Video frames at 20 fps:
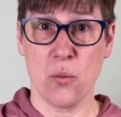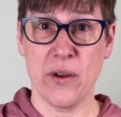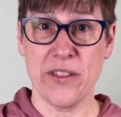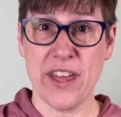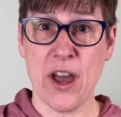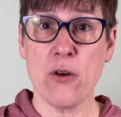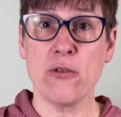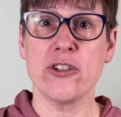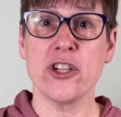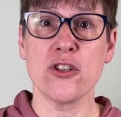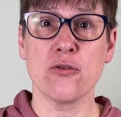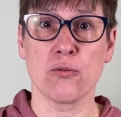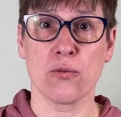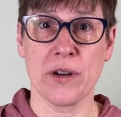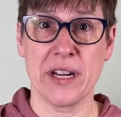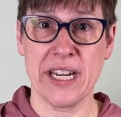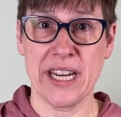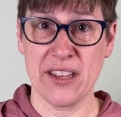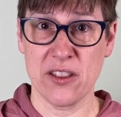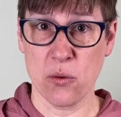without just
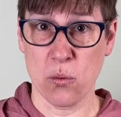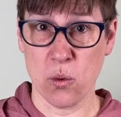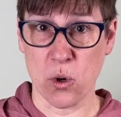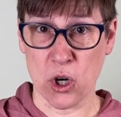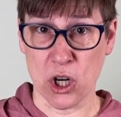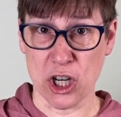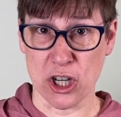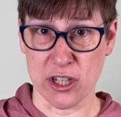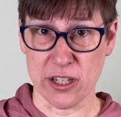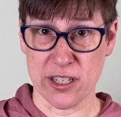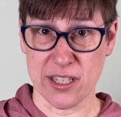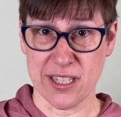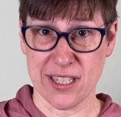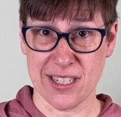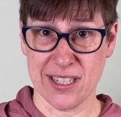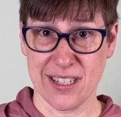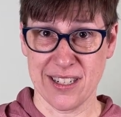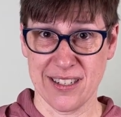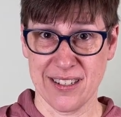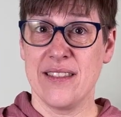reading the
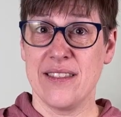words?